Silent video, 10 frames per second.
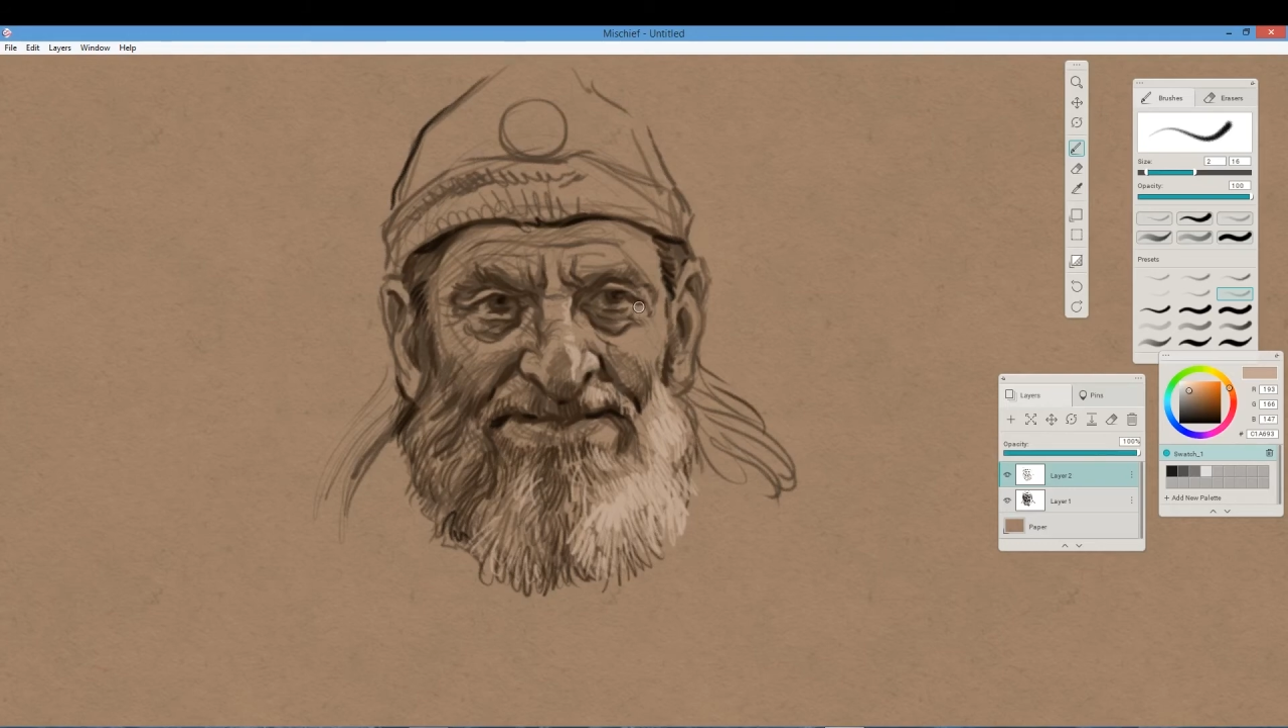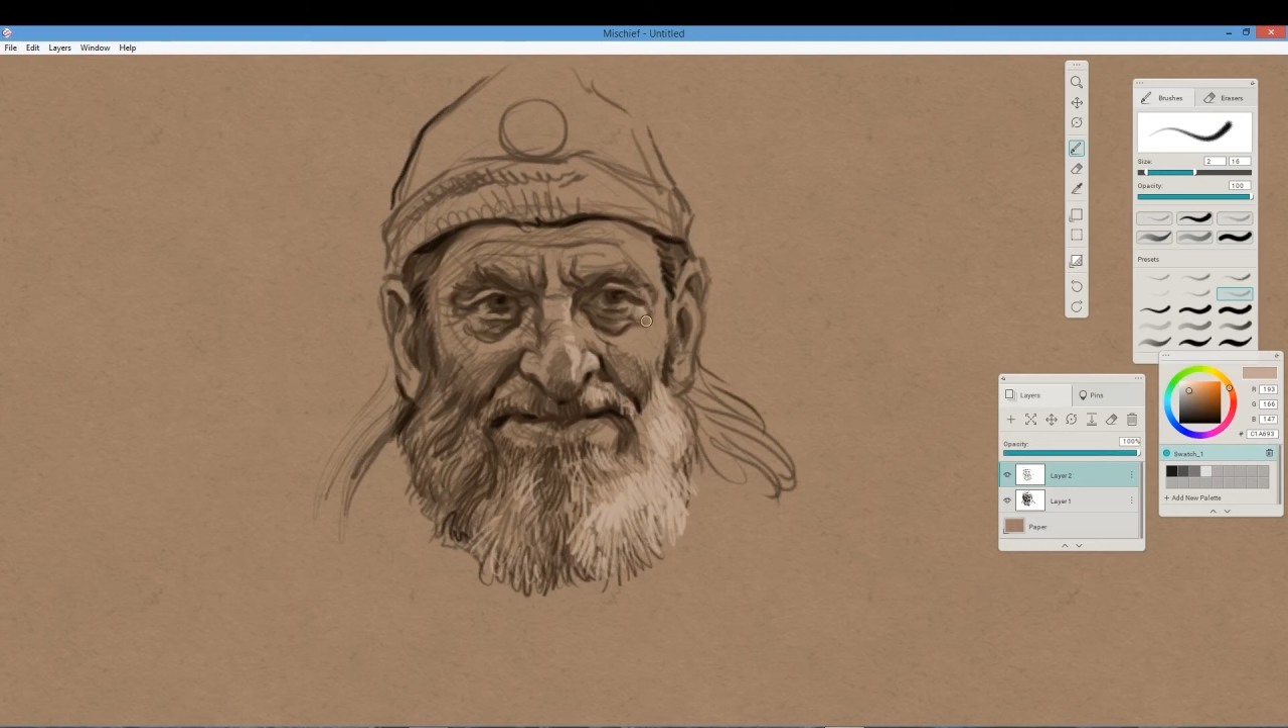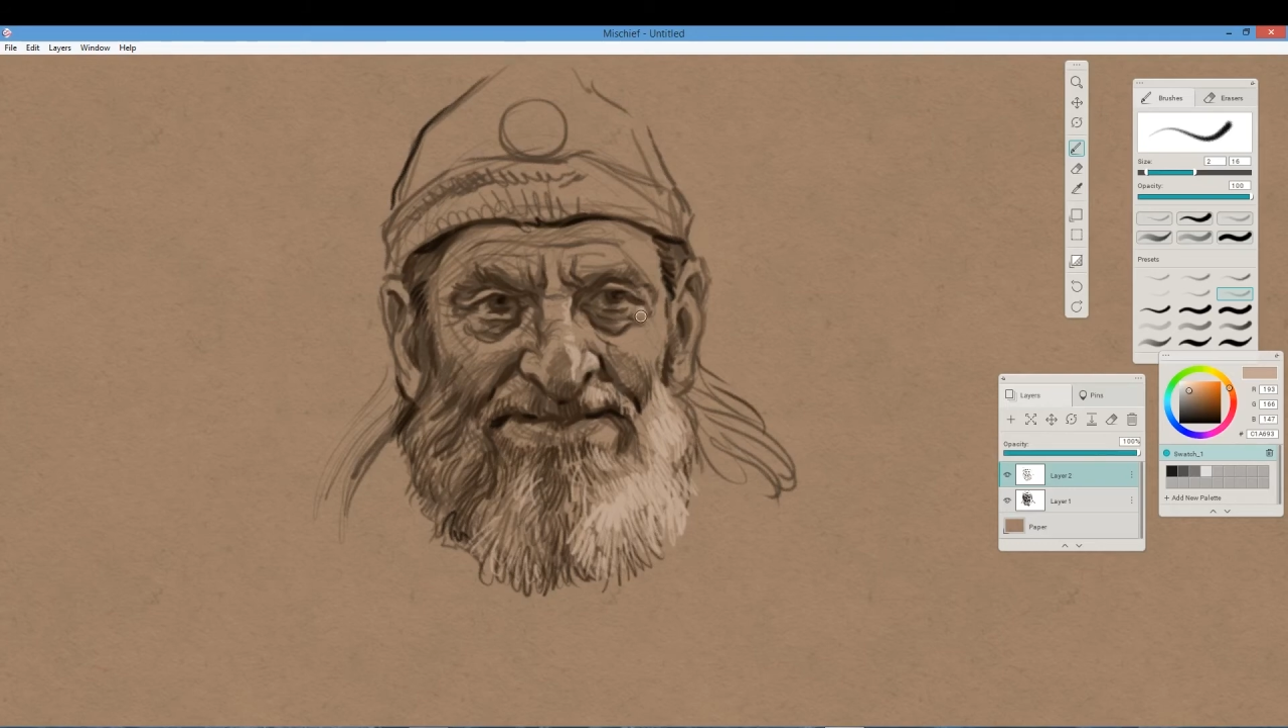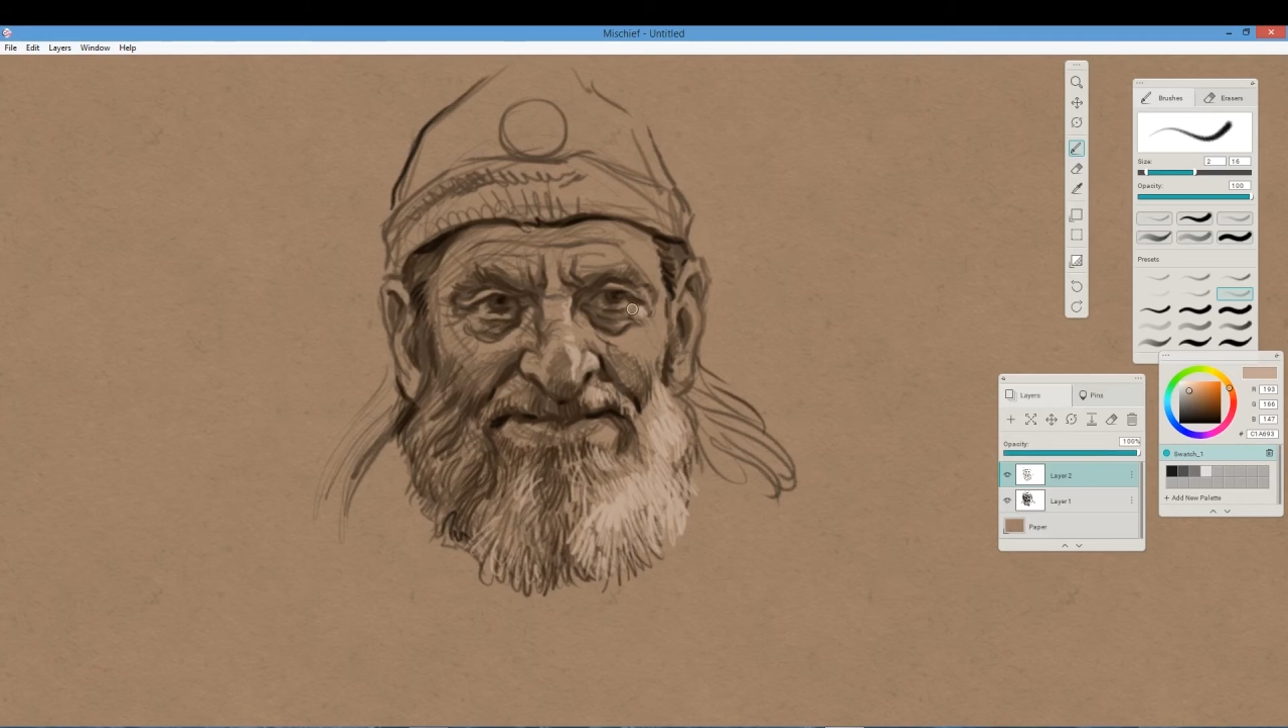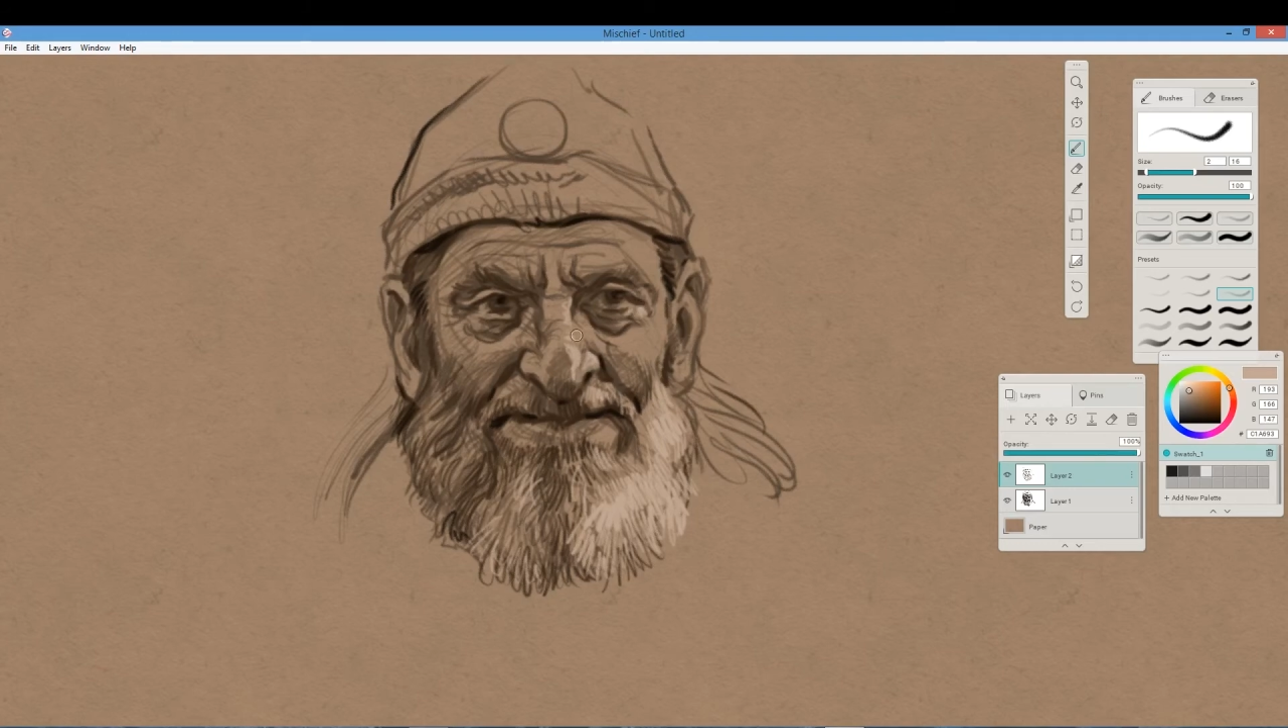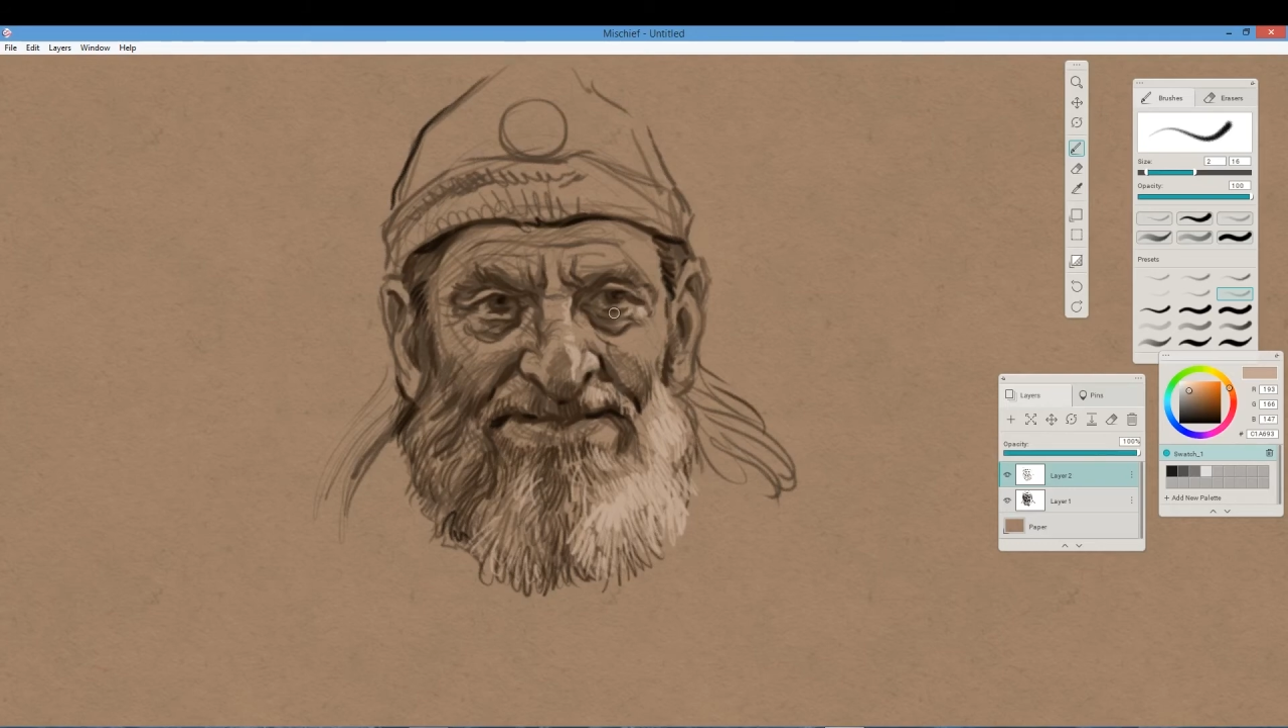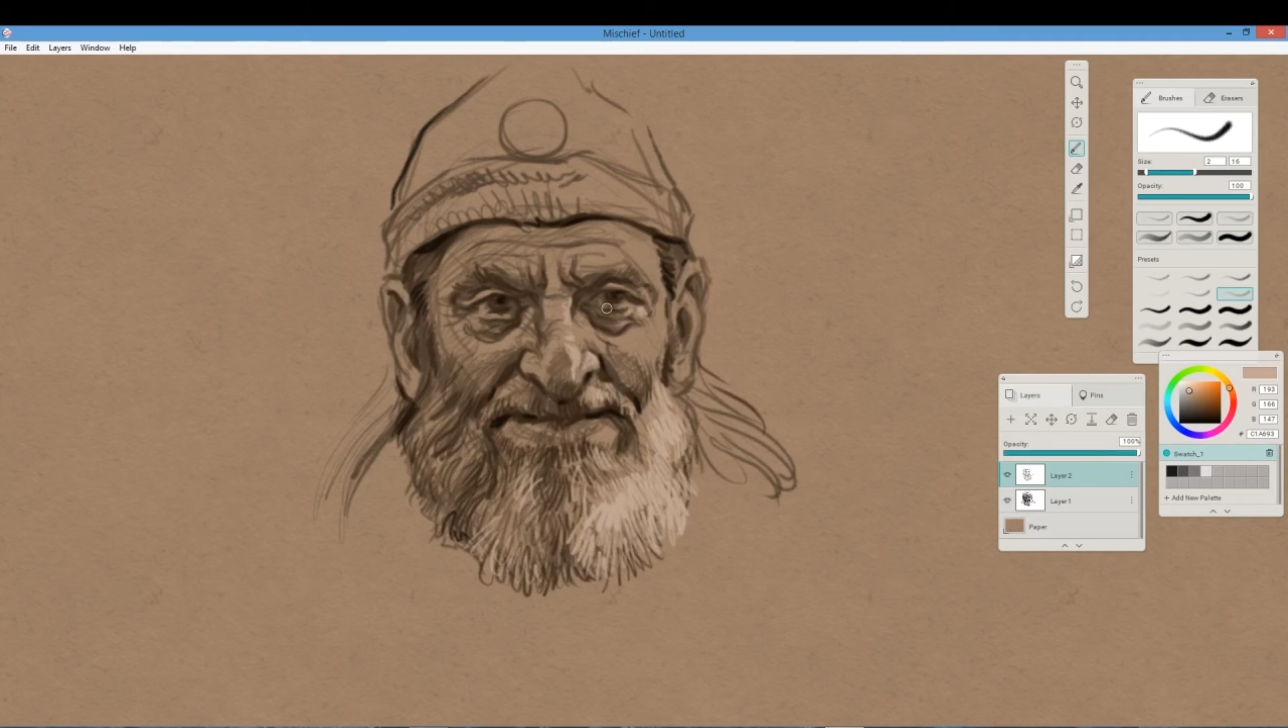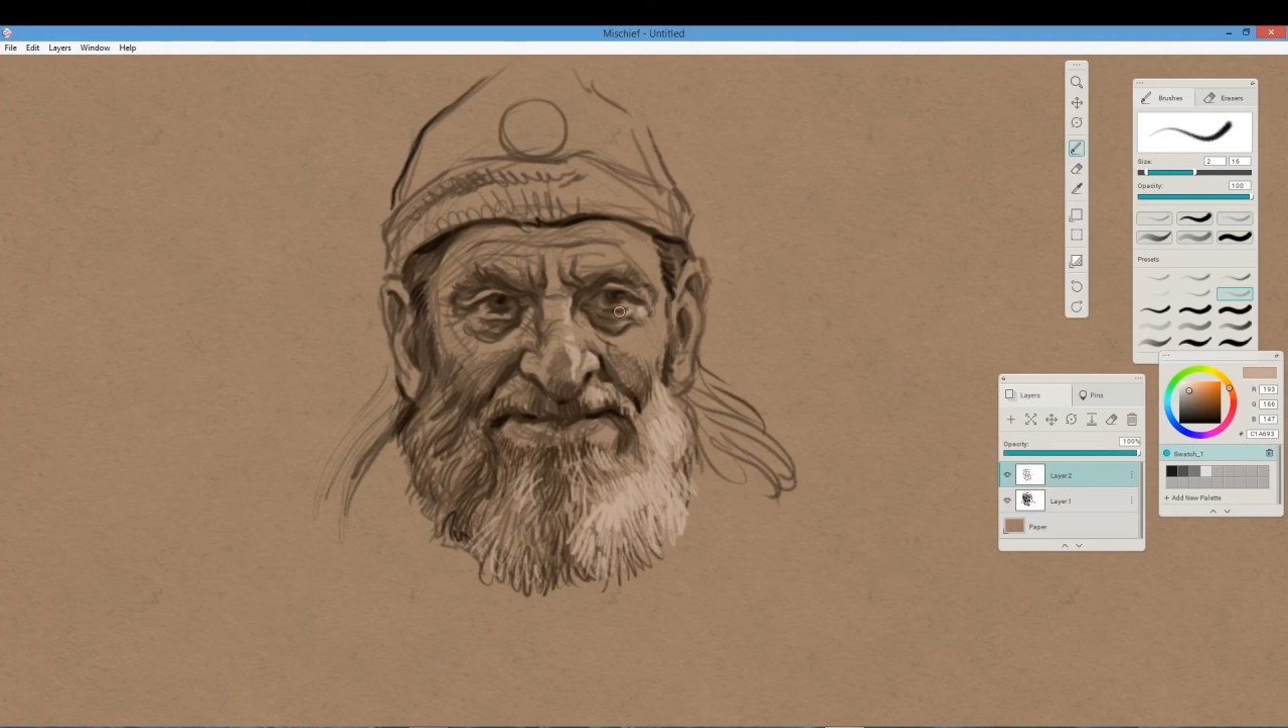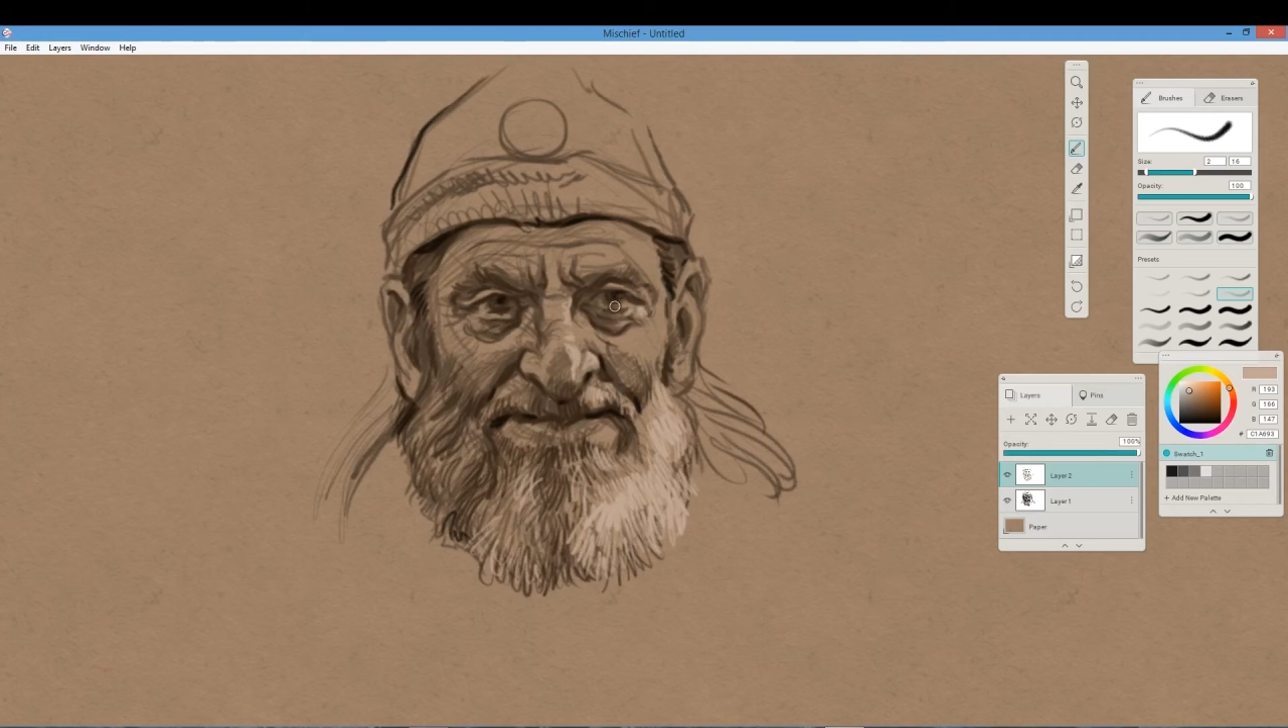mimics